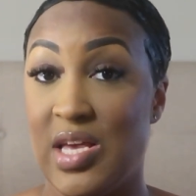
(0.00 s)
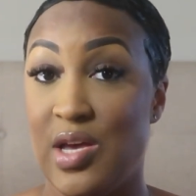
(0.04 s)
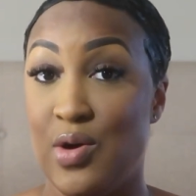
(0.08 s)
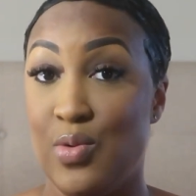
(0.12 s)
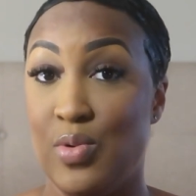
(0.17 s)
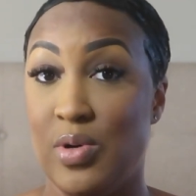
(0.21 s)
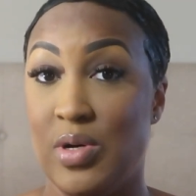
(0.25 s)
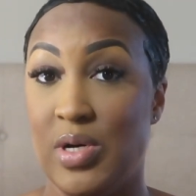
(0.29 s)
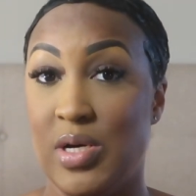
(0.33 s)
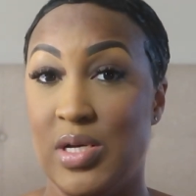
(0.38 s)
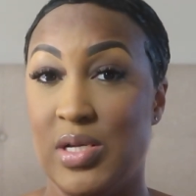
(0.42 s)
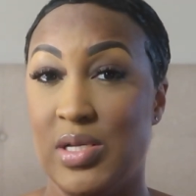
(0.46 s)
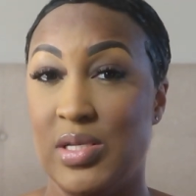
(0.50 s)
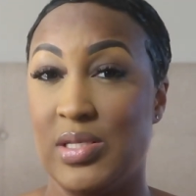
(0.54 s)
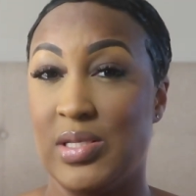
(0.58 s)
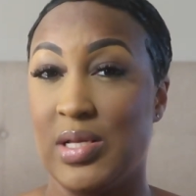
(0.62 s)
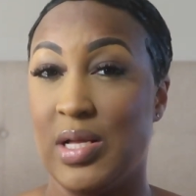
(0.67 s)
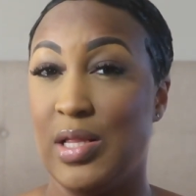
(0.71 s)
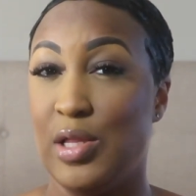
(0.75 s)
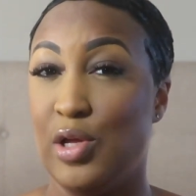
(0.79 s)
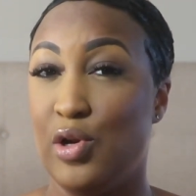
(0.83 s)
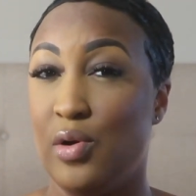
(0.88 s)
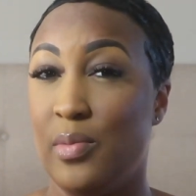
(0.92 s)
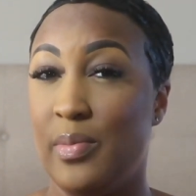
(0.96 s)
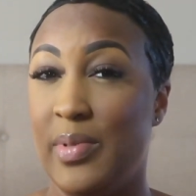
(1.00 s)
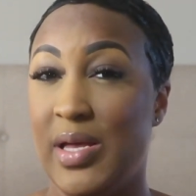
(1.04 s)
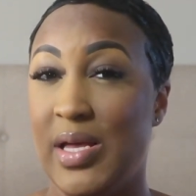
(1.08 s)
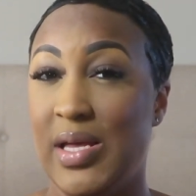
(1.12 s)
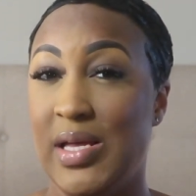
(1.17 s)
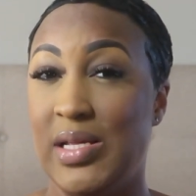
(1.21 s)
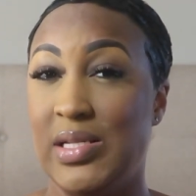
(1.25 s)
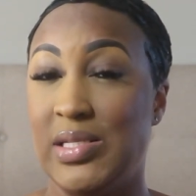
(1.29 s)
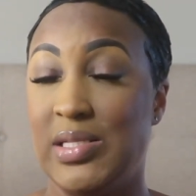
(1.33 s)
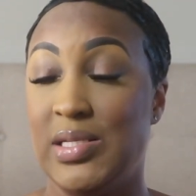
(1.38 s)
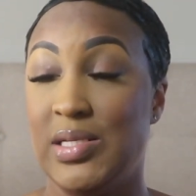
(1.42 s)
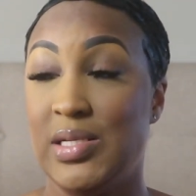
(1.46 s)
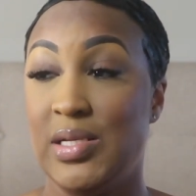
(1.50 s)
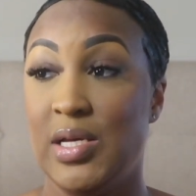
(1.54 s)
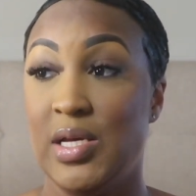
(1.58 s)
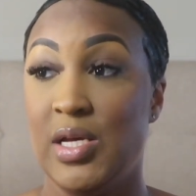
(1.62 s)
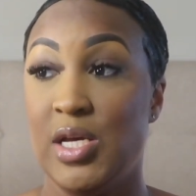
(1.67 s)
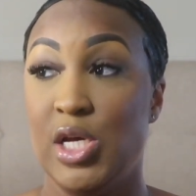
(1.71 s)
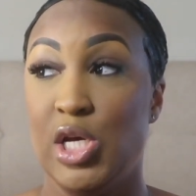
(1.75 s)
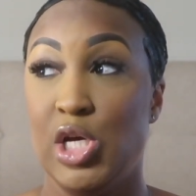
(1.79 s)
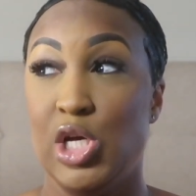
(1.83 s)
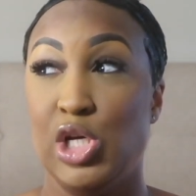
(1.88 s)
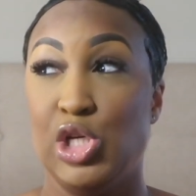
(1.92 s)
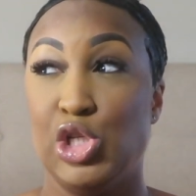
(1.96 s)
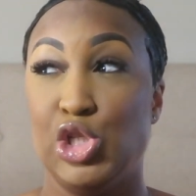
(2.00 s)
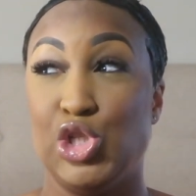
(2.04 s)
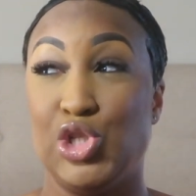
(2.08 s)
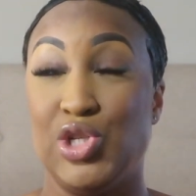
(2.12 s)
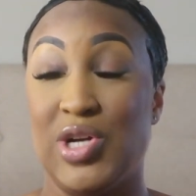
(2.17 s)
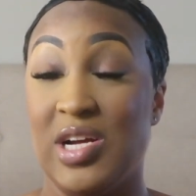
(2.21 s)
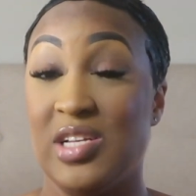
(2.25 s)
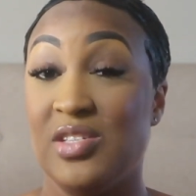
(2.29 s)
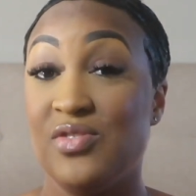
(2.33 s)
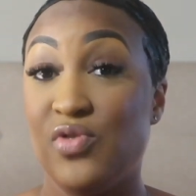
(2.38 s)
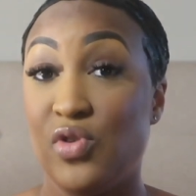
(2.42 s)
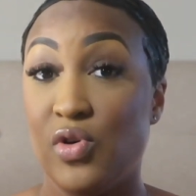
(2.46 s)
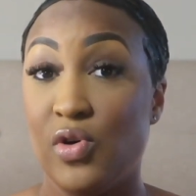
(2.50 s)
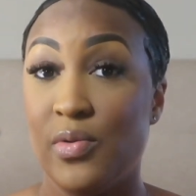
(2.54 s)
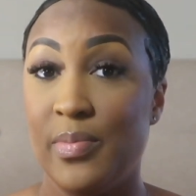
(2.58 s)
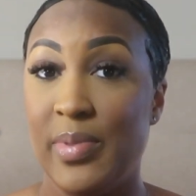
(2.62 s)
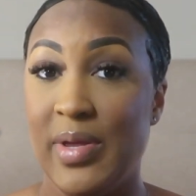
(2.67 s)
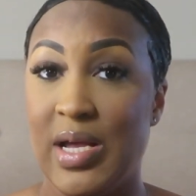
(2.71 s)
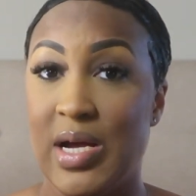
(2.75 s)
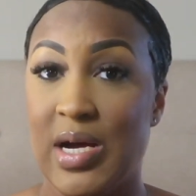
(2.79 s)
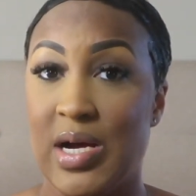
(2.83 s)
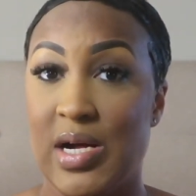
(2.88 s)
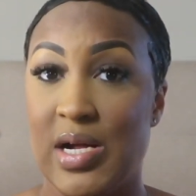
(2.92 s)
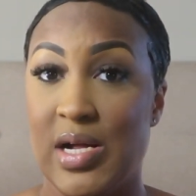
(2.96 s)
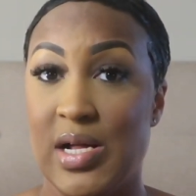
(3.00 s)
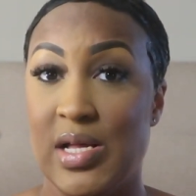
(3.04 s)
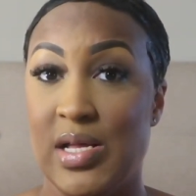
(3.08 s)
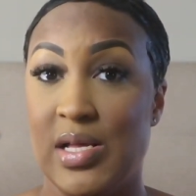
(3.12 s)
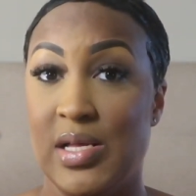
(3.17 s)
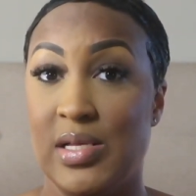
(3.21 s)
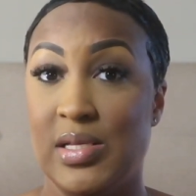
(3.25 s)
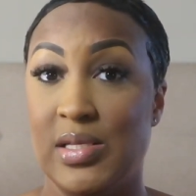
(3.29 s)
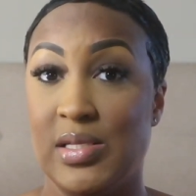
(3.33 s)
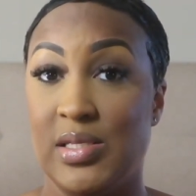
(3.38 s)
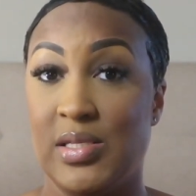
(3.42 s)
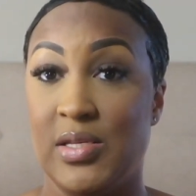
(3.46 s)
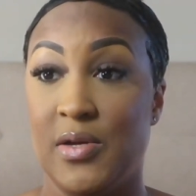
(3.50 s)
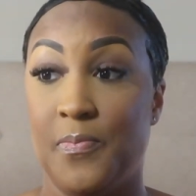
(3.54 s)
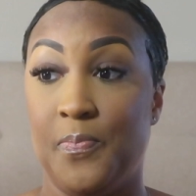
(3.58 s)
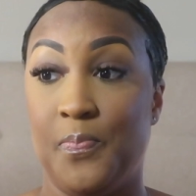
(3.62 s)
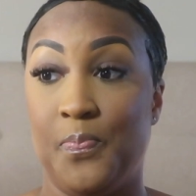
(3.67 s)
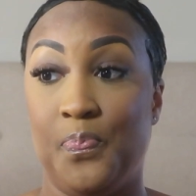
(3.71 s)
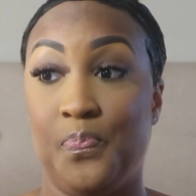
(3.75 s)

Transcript: It was a little bit stressful because